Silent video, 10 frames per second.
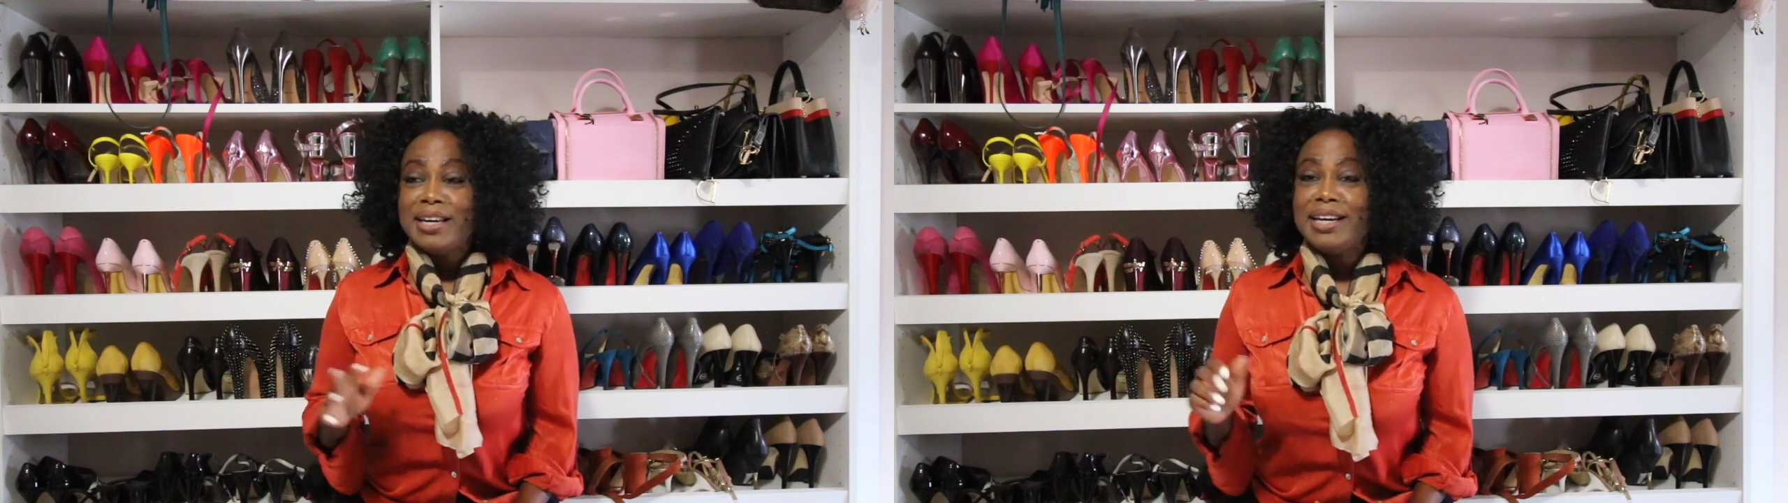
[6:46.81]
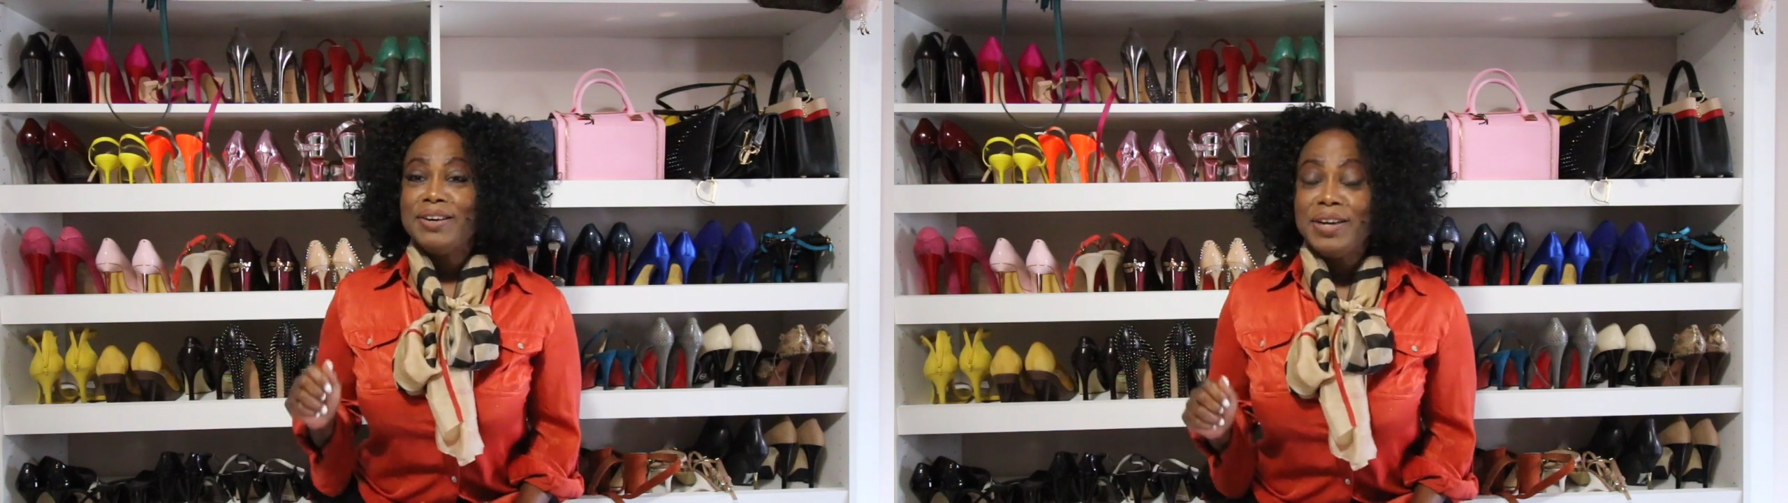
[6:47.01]

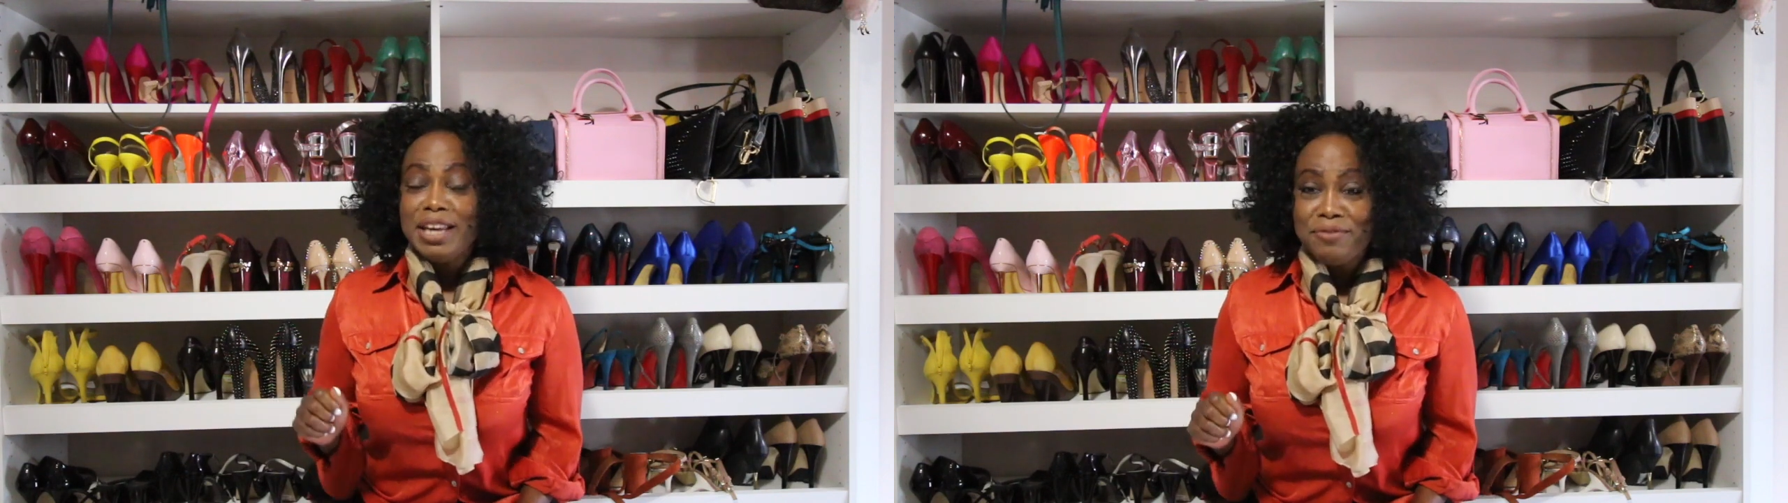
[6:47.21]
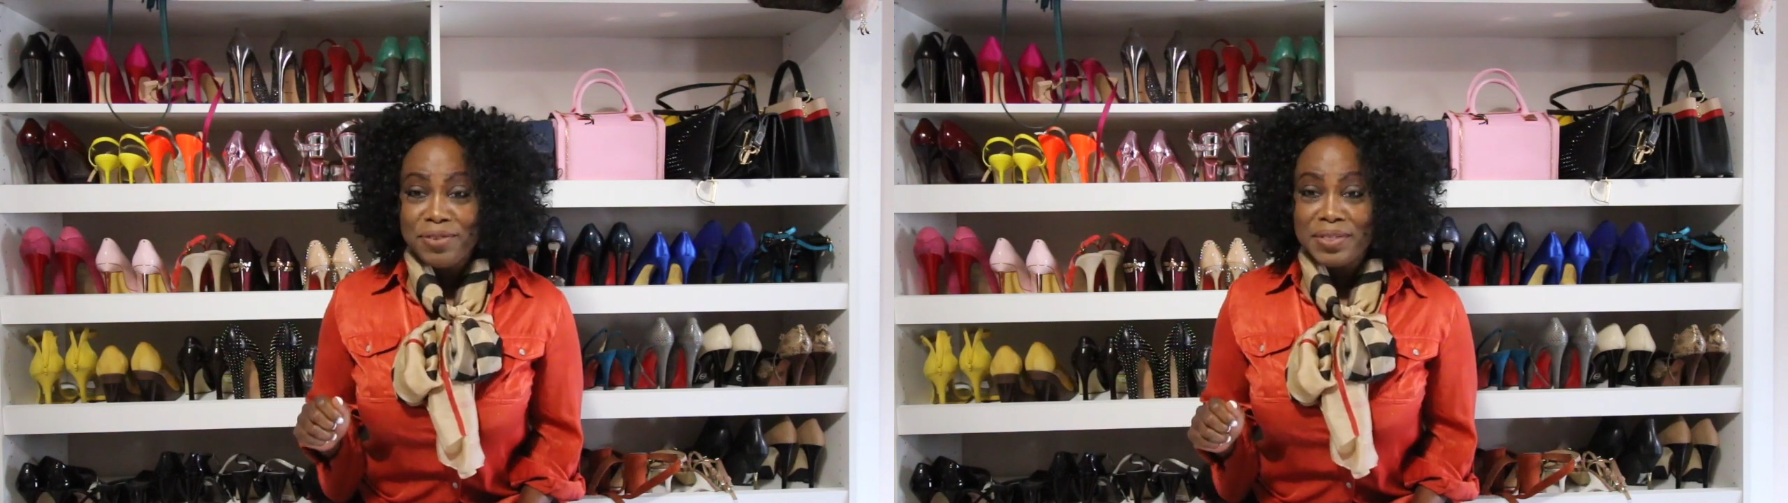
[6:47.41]
cannot
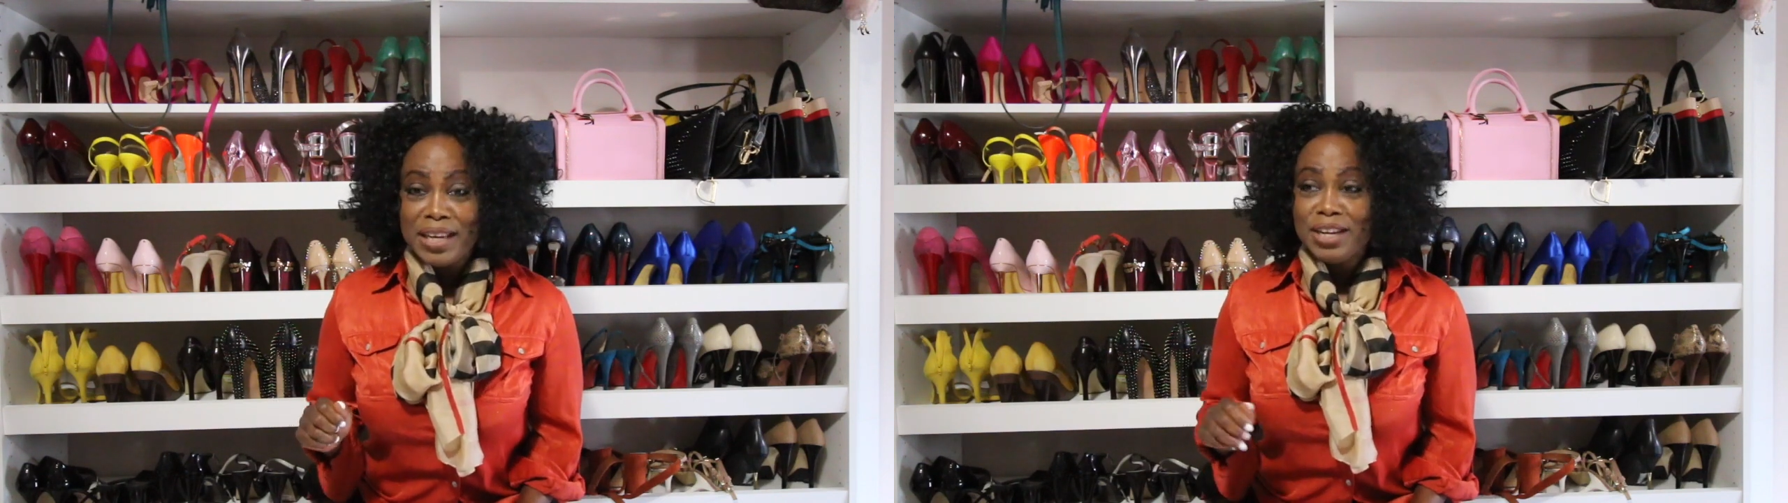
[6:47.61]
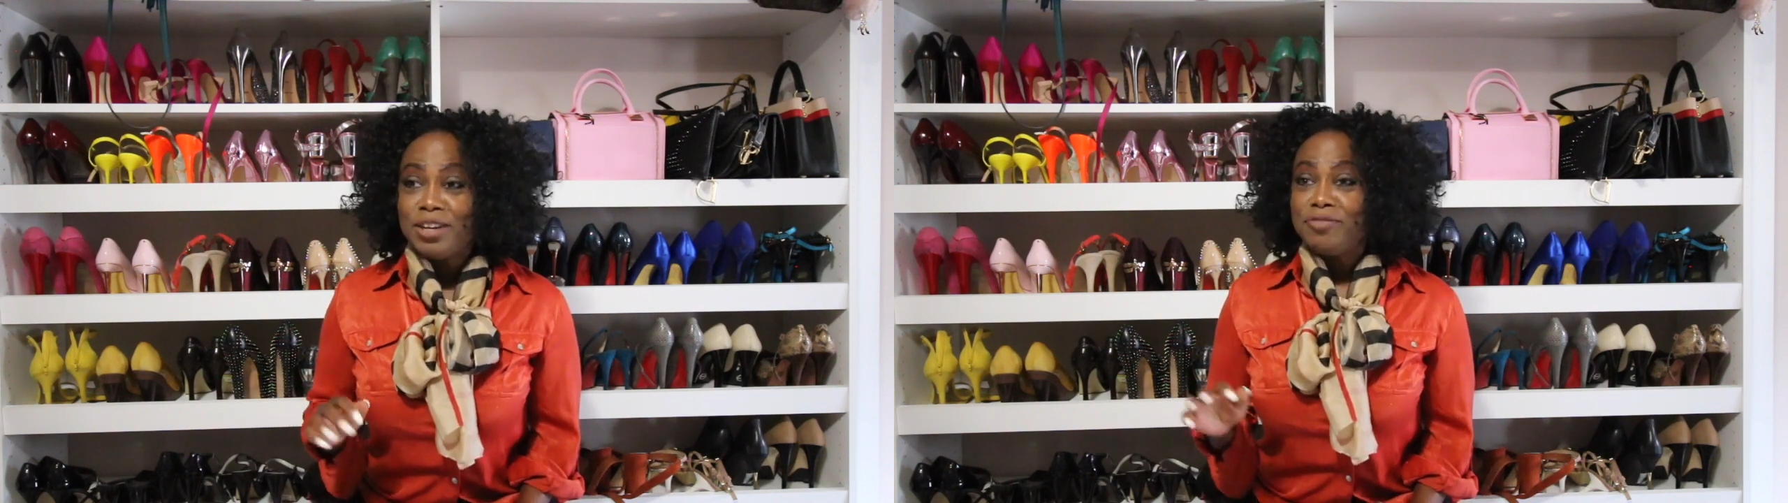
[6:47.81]
even
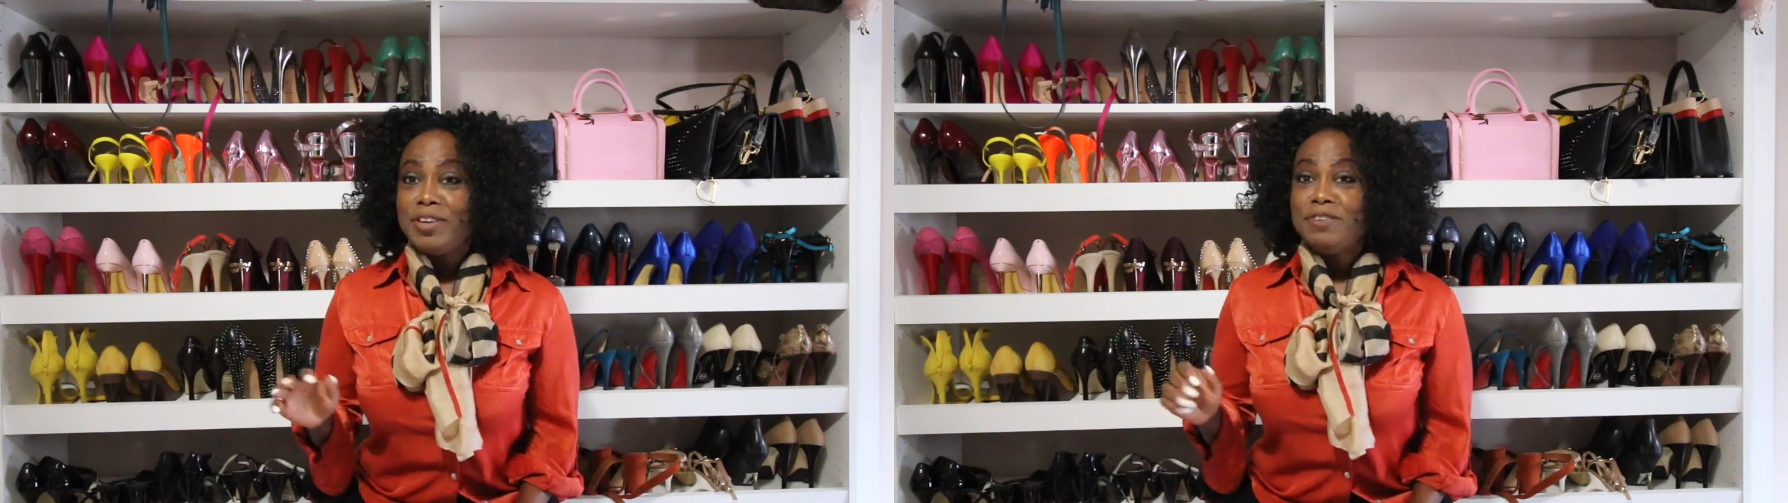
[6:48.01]
think of